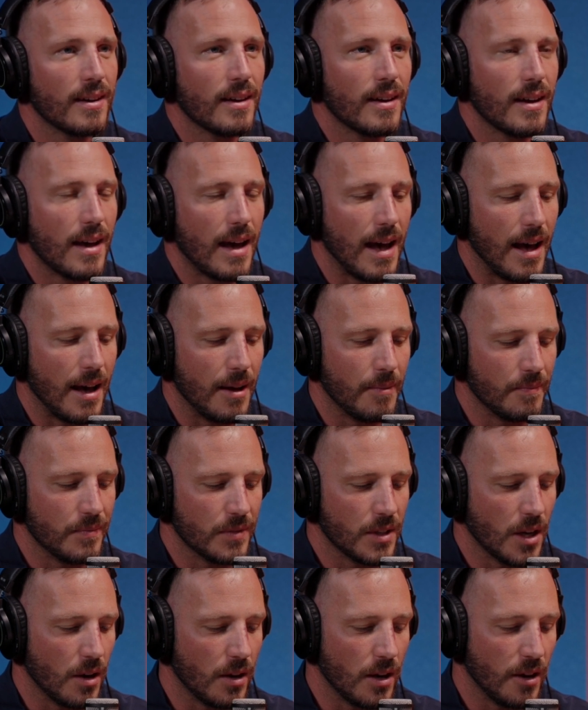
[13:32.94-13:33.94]

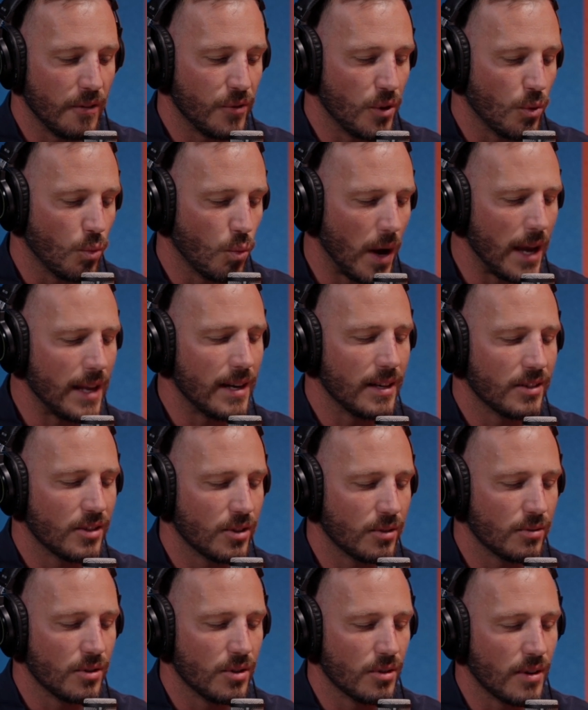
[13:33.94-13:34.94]
If you wait
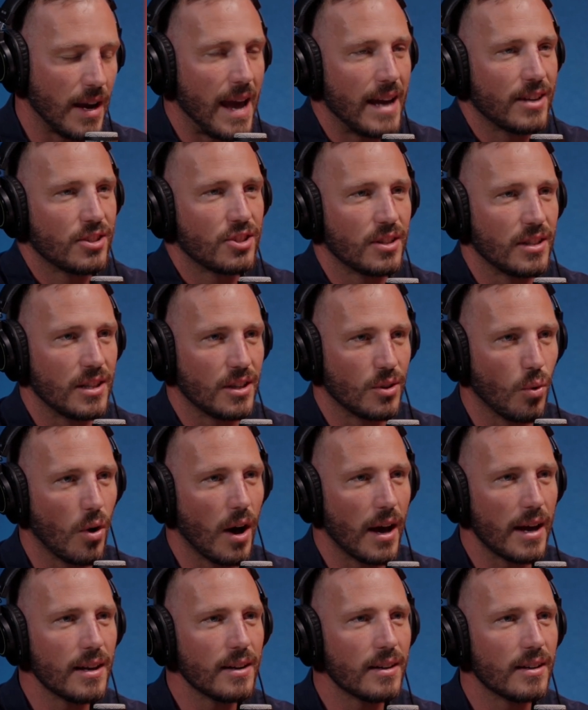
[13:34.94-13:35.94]
until you're actually
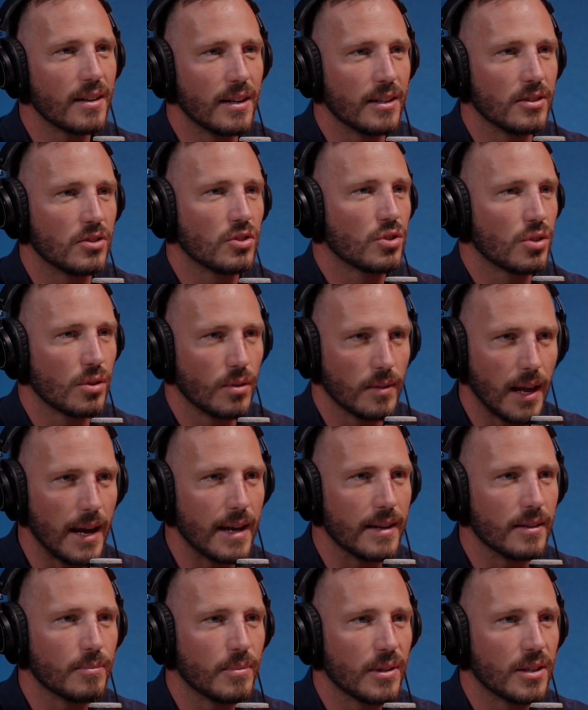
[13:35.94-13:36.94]
quiet, it's too
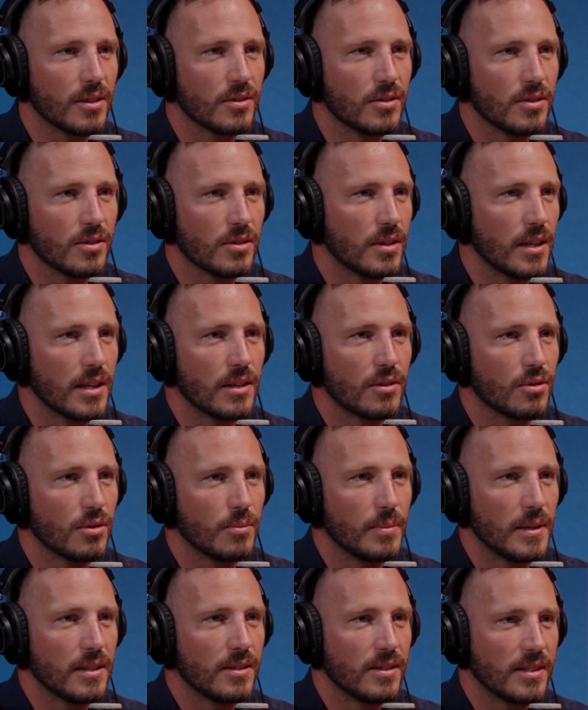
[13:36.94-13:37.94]
late because you then
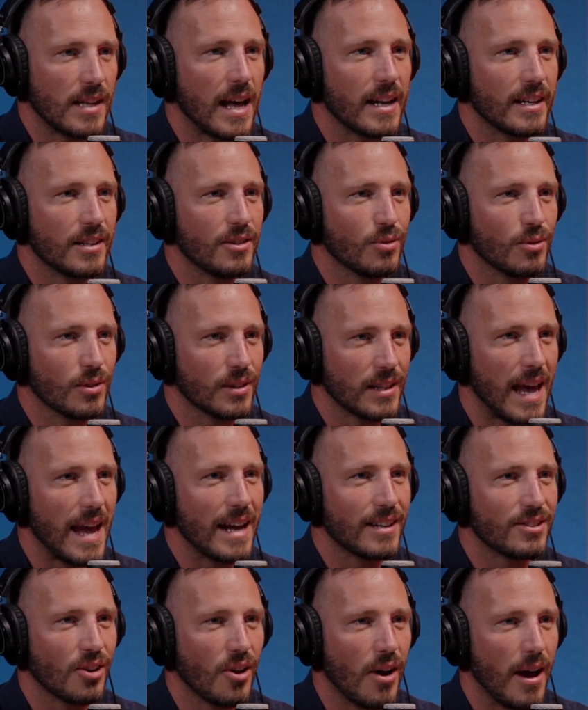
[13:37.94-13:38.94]
could be starting your
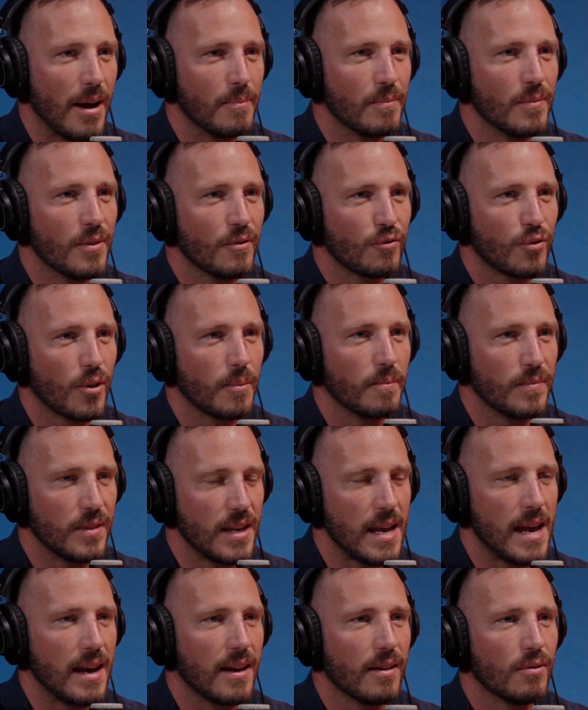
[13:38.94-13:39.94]
lag time from
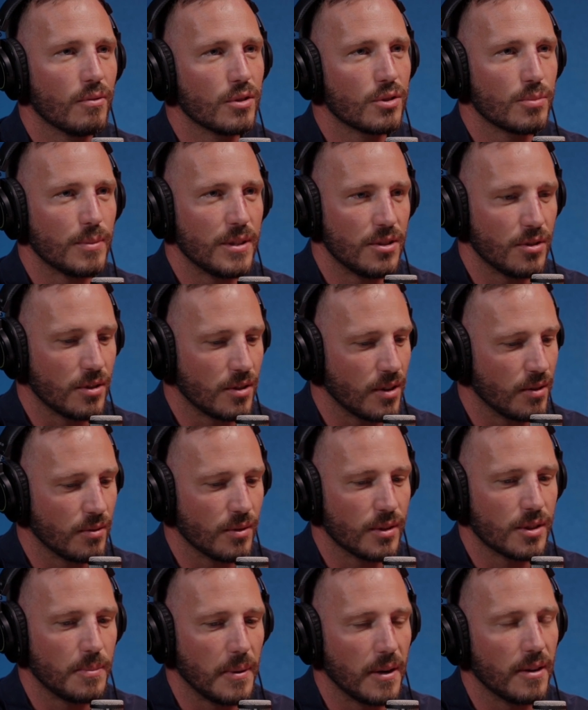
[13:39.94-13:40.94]
there, which means you're going
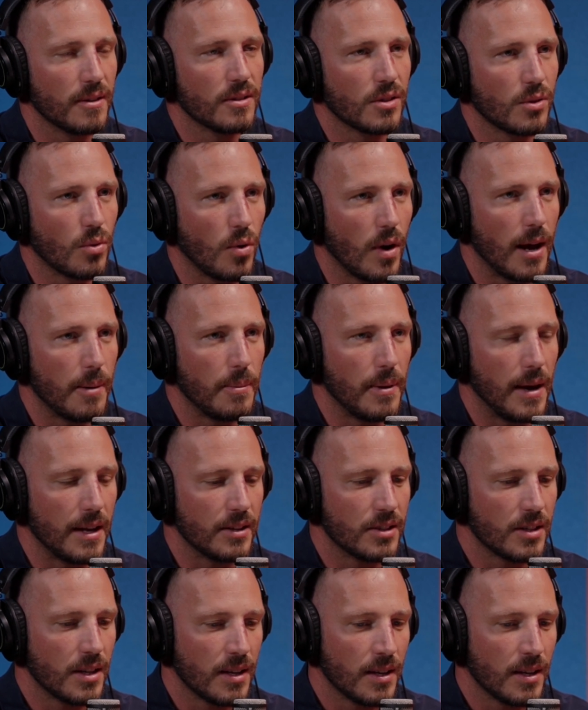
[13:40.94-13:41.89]
to experience a quiet patch.